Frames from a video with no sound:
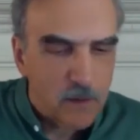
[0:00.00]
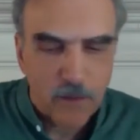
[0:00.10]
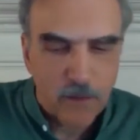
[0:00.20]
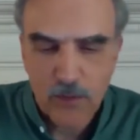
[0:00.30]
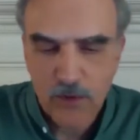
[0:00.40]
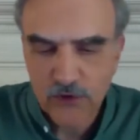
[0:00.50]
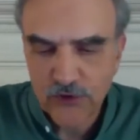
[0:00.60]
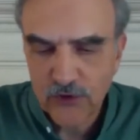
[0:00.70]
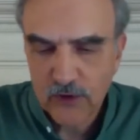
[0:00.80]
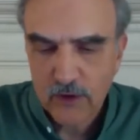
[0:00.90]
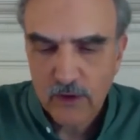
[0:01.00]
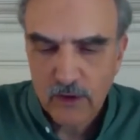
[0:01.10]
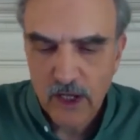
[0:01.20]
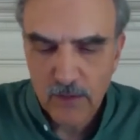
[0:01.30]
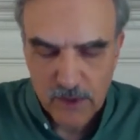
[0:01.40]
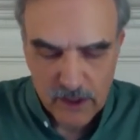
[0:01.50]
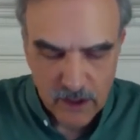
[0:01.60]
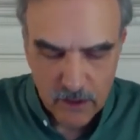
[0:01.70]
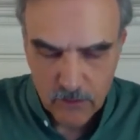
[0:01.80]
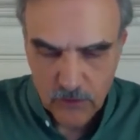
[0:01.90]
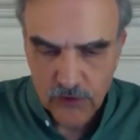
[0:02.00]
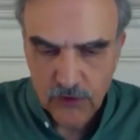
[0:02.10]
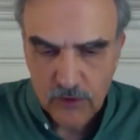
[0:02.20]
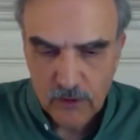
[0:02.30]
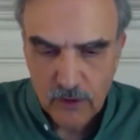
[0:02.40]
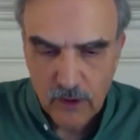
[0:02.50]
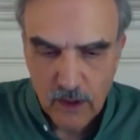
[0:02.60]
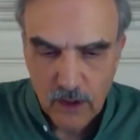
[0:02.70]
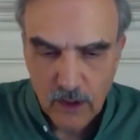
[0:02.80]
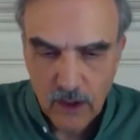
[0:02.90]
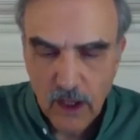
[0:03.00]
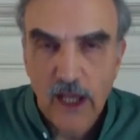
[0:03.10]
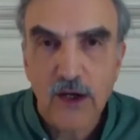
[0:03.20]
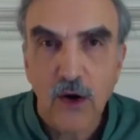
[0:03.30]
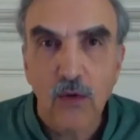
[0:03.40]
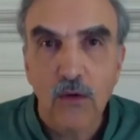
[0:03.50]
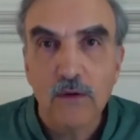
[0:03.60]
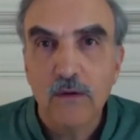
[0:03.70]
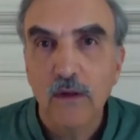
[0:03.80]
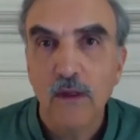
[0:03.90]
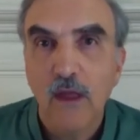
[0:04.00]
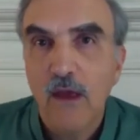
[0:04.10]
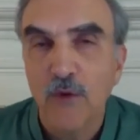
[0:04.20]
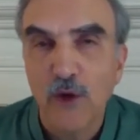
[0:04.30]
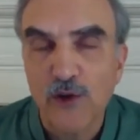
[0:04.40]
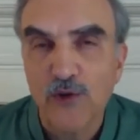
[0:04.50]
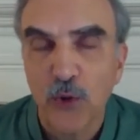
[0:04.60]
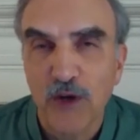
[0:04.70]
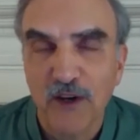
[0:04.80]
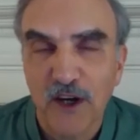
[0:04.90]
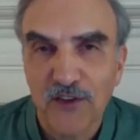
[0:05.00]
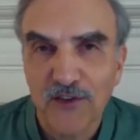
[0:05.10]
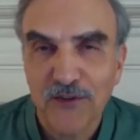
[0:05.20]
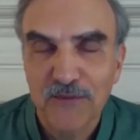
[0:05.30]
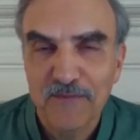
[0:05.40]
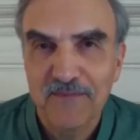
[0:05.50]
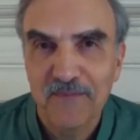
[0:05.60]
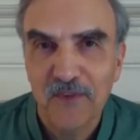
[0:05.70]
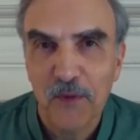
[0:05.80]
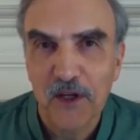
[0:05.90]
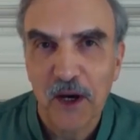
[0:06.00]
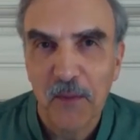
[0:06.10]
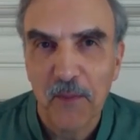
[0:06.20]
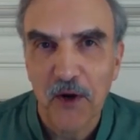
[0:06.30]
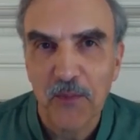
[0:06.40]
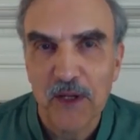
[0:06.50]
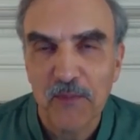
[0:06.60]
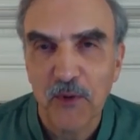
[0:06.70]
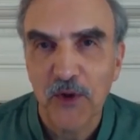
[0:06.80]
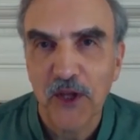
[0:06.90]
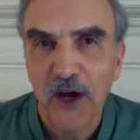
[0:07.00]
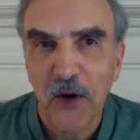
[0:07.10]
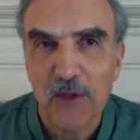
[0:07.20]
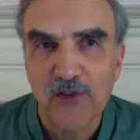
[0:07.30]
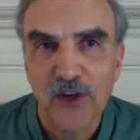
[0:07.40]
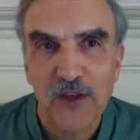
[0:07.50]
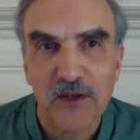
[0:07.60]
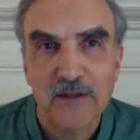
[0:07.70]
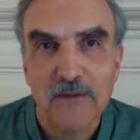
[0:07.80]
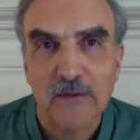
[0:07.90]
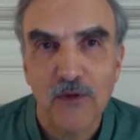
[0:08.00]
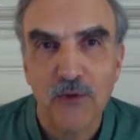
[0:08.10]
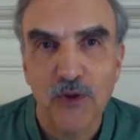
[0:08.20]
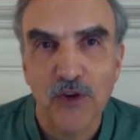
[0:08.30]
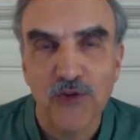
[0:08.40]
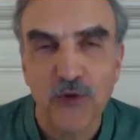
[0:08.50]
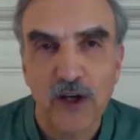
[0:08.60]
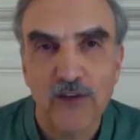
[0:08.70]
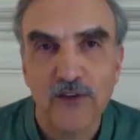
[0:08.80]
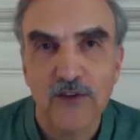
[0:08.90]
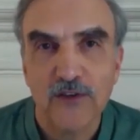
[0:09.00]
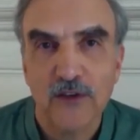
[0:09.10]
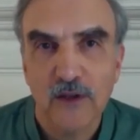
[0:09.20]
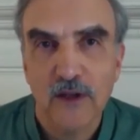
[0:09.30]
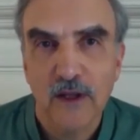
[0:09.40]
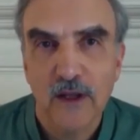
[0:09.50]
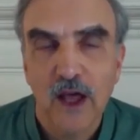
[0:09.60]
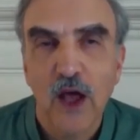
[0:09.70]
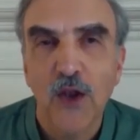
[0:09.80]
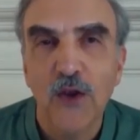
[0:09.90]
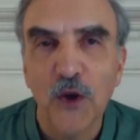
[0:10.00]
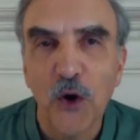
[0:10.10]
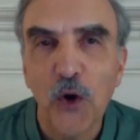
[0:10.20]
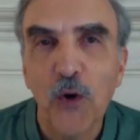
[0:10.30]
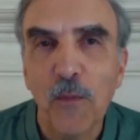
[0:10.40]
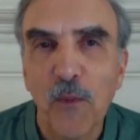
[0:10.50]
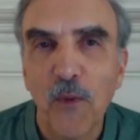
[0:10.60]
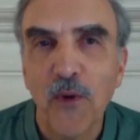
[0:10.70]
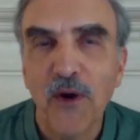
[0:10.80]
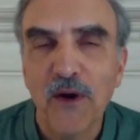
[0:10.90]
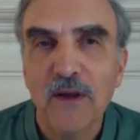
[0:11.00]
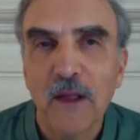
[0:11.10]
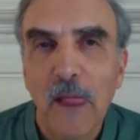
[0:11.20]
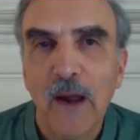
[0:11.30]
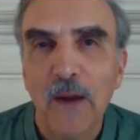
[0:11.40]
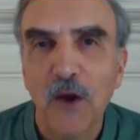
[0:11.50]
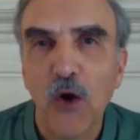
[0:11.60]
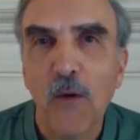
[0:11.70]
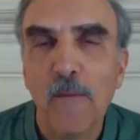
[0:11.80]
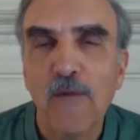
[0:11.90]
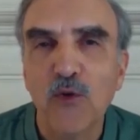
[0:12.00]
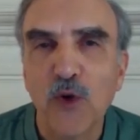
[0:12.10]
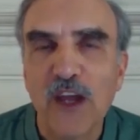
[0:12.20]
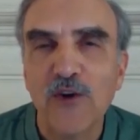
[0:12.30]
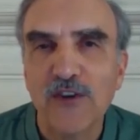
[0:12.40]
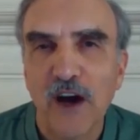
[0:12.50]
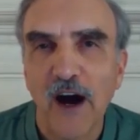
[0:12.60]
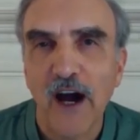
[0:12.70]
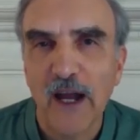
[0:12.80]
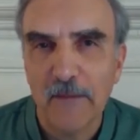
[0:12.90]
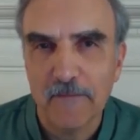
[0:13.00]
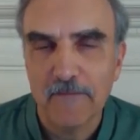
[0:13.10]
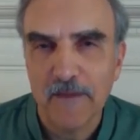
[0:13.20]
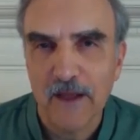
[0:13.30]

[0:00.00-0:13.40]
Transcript: purpose, and becomes a goal for each one of us to become better people and to help each other through this crisis. No greater time